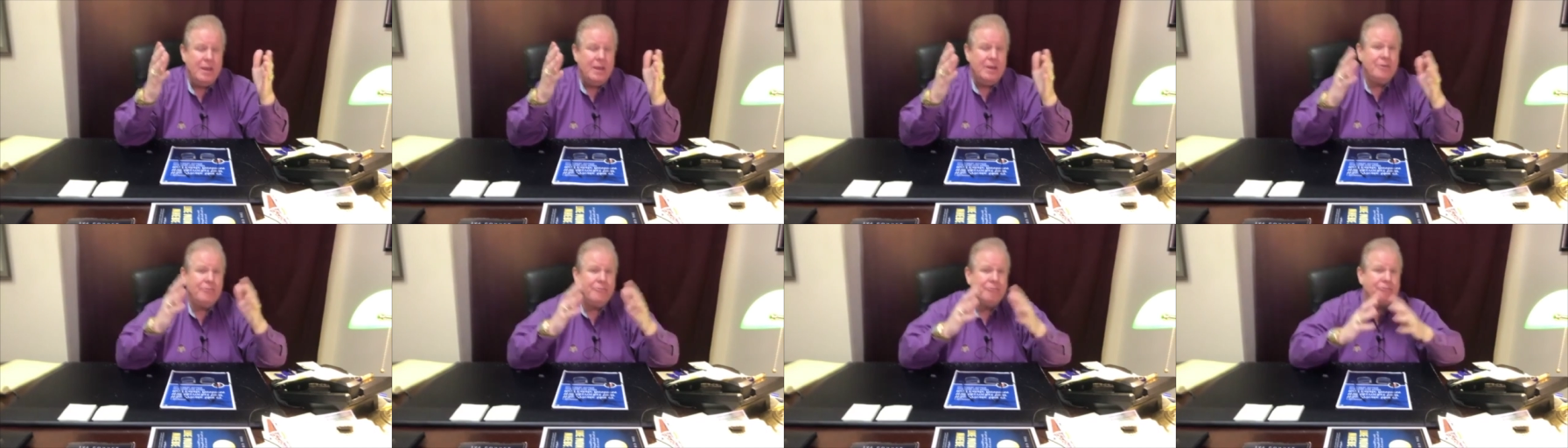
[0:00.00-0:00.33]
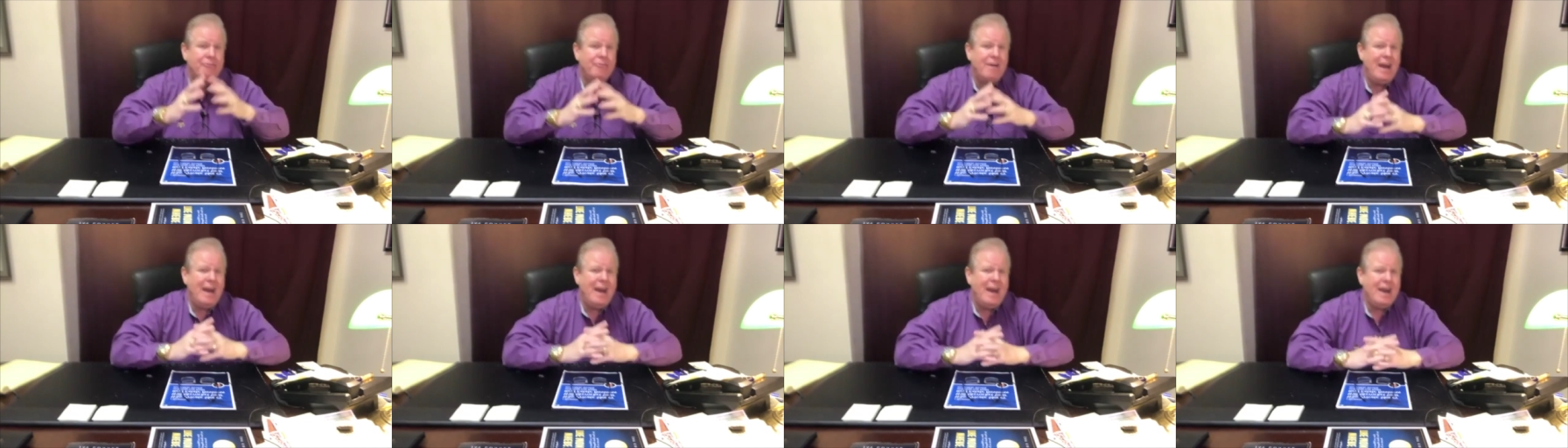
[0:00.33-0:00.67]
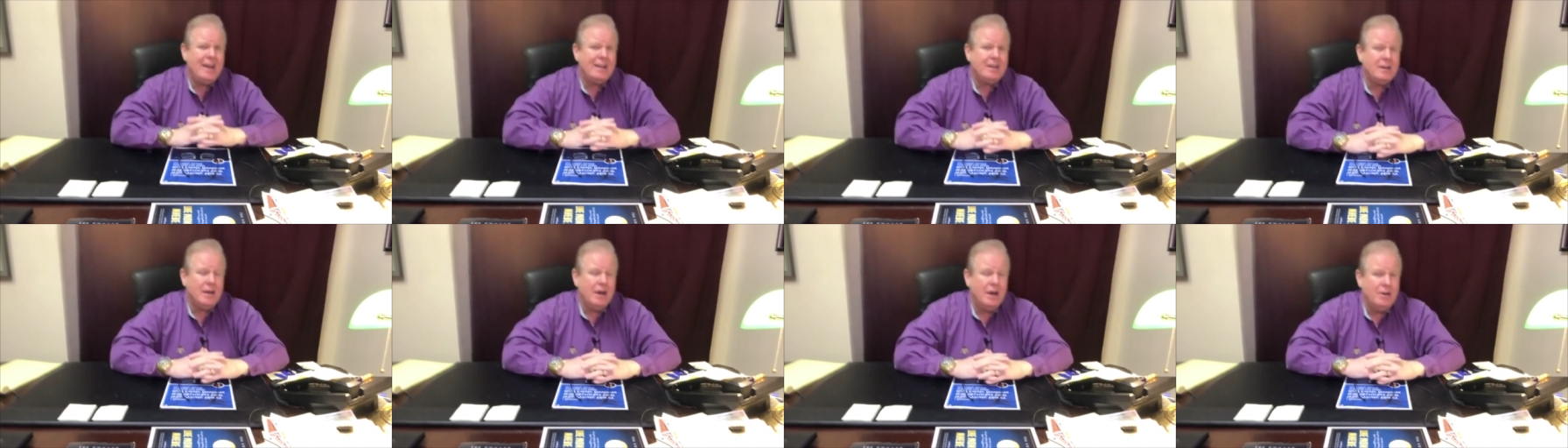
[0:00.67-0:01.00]
In
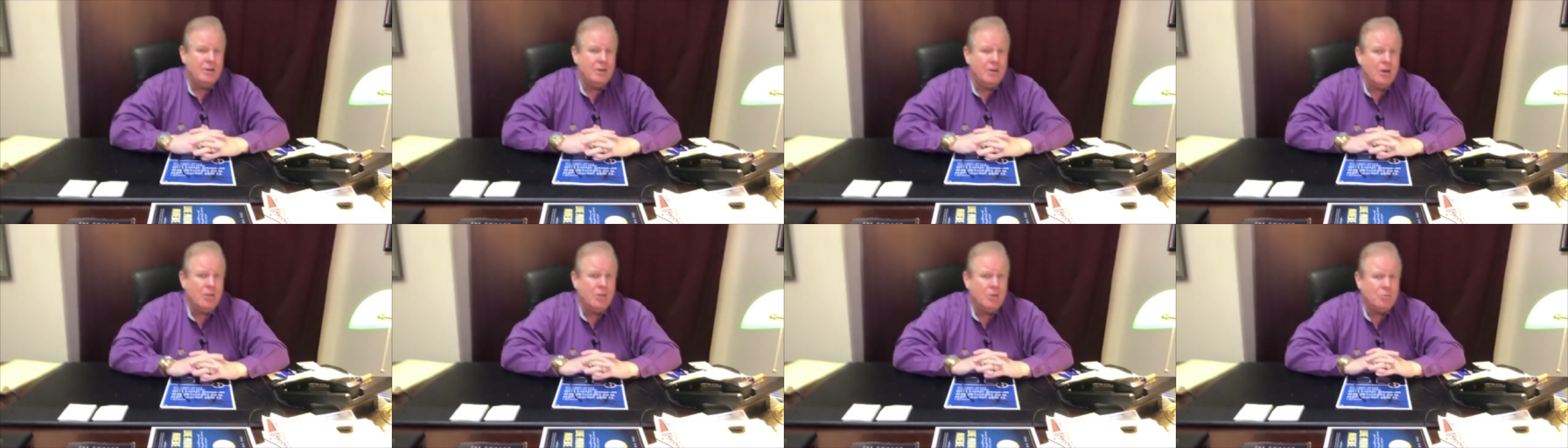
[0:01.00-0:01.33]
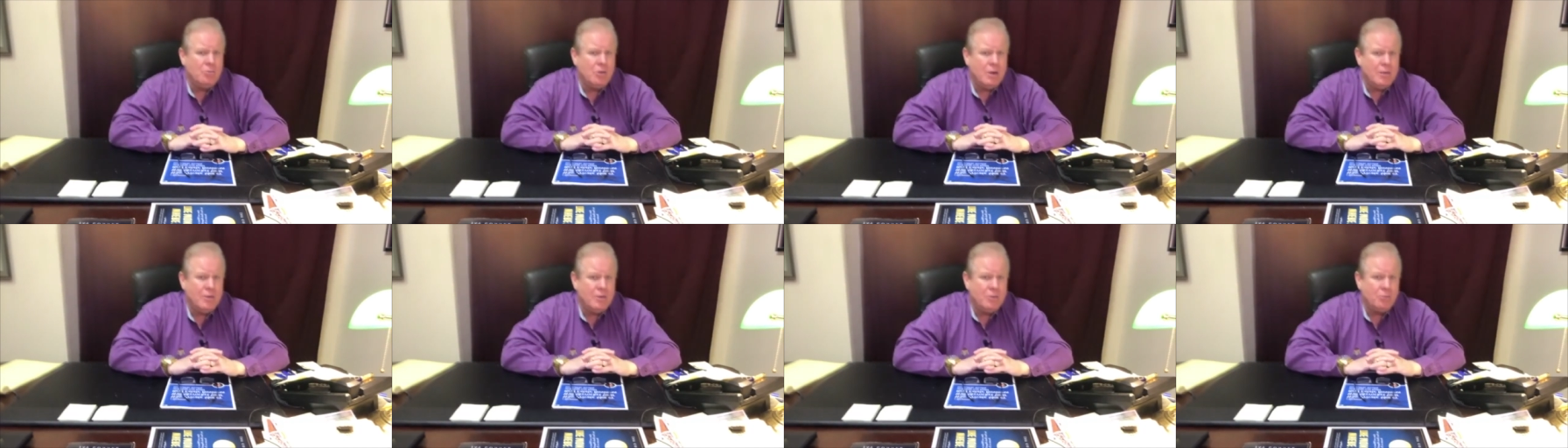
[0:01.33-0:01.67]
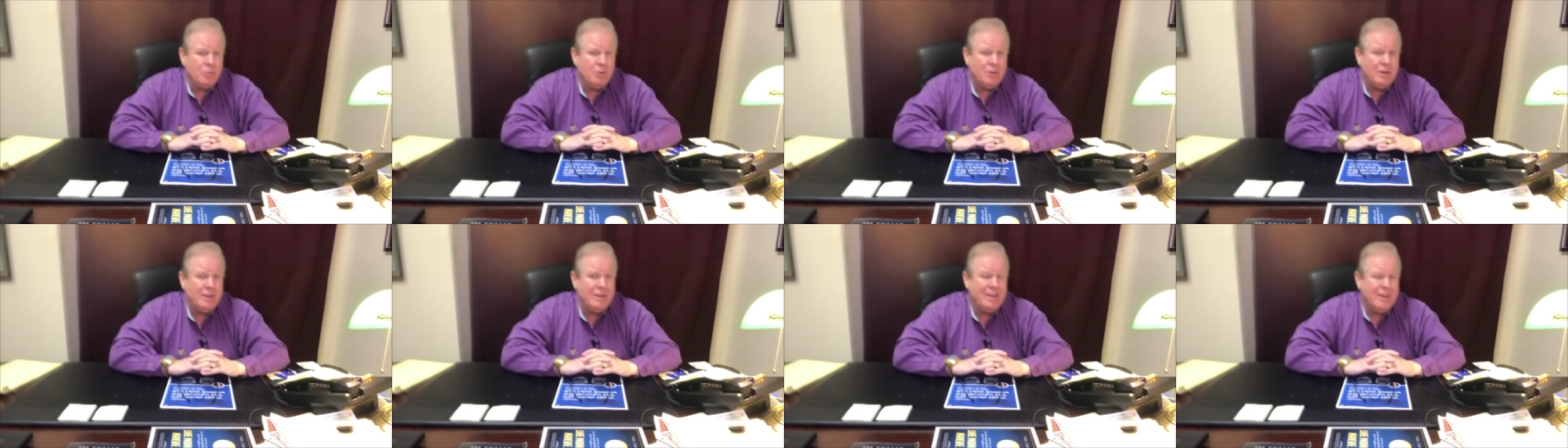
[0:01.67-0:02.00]
fact, another way that
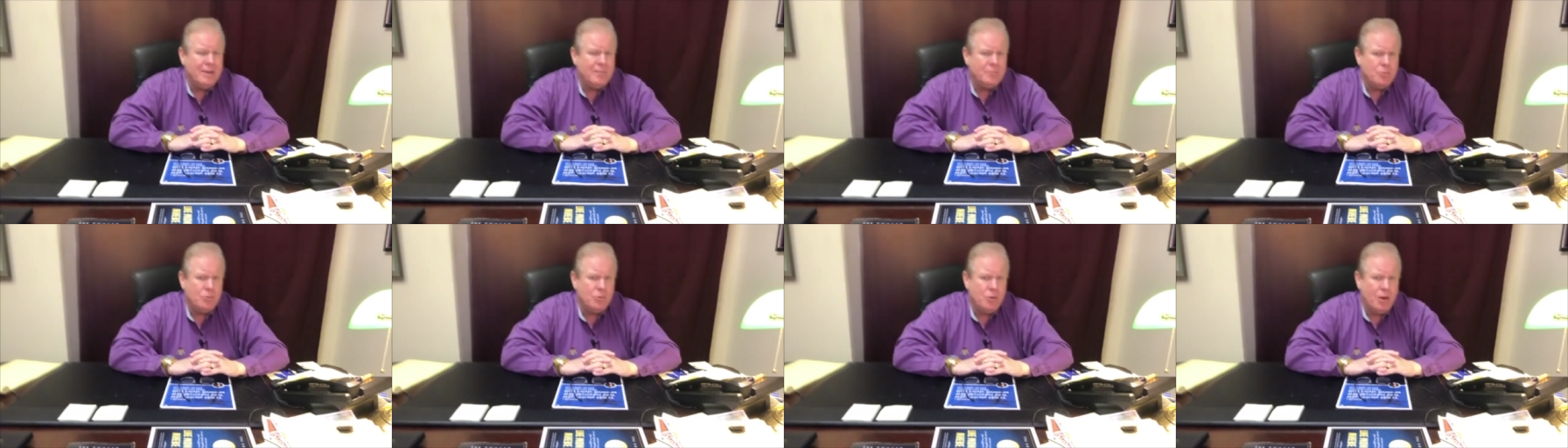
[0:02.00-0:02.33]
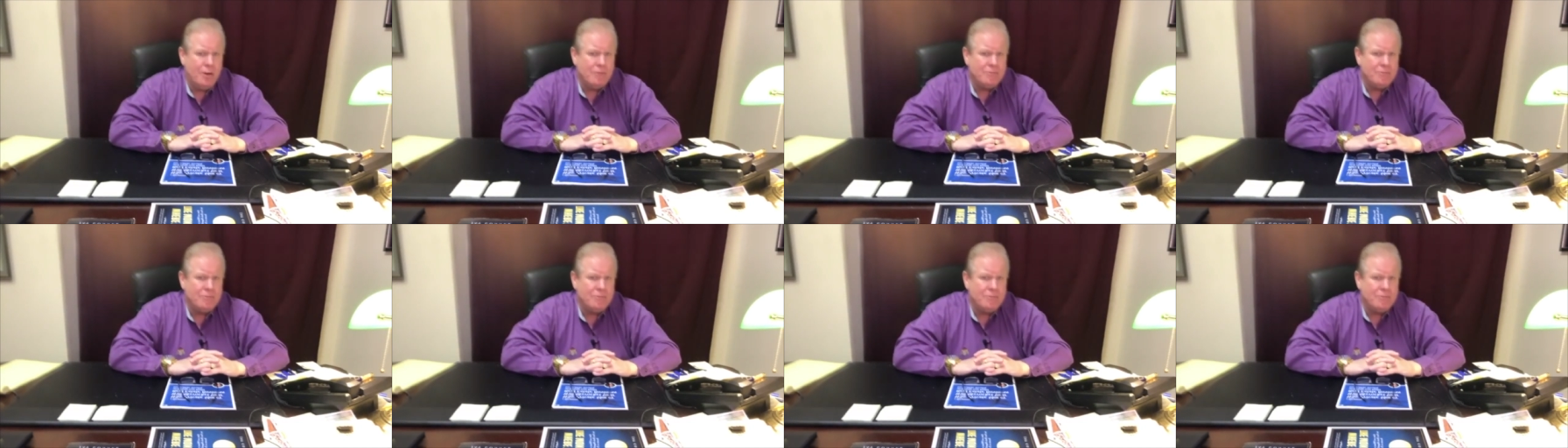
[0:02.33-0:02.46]
we get more